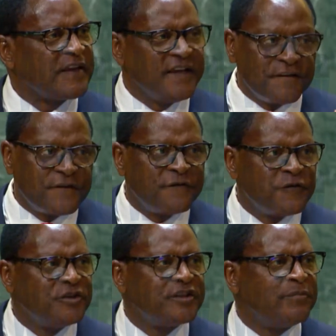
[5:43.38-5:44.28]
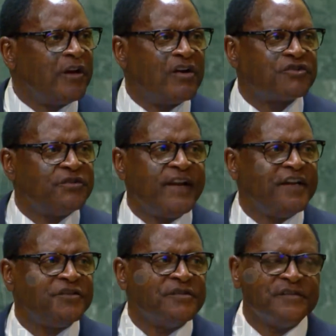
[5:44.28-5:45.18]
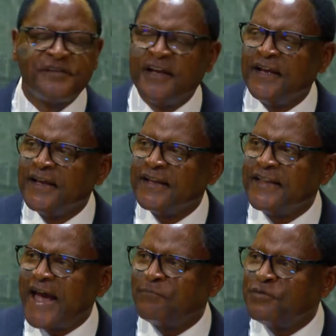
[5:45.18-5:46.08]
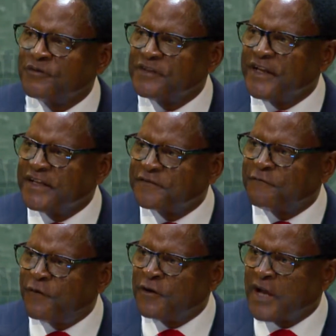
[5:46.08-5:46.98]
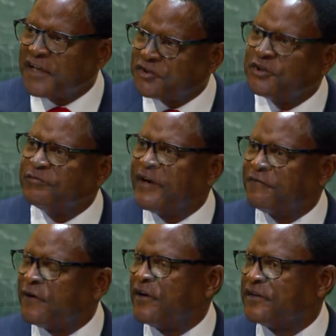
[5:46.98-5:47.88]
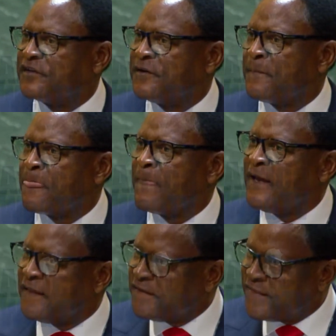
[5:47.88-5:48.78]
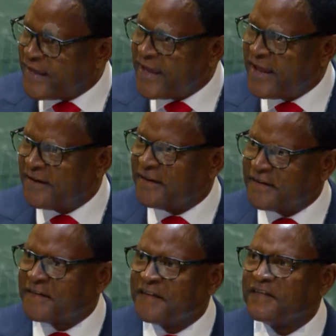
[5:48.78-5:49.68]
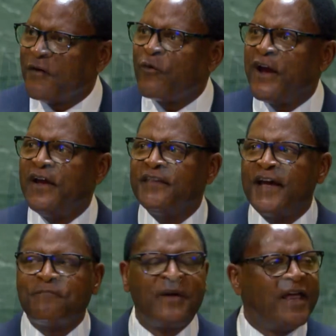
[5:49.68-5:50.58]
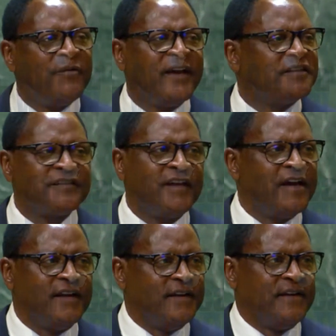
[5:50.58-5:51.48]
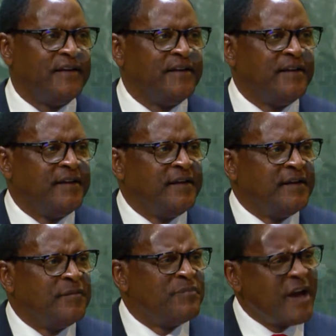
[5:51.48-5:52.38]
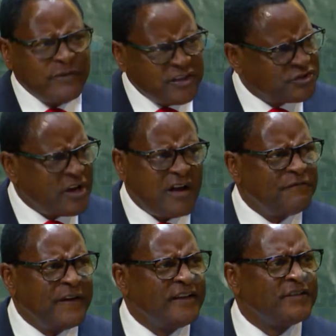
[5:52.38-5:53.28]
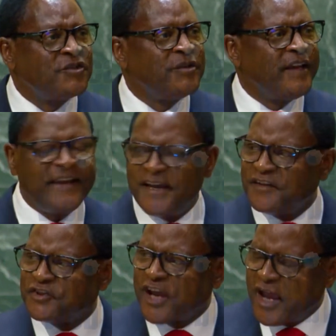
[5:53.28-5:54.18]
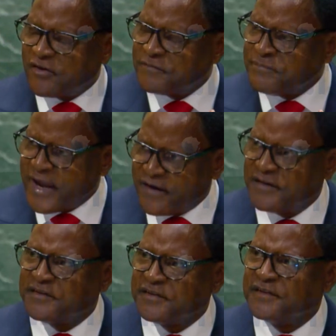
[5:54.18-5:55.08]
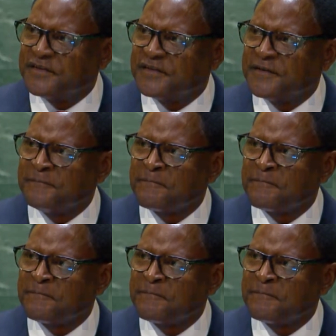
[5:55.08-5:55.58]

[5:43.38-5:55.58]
If the future belongs to nations that put its children first, then the way that Malawi has done, by resolving to end child marriages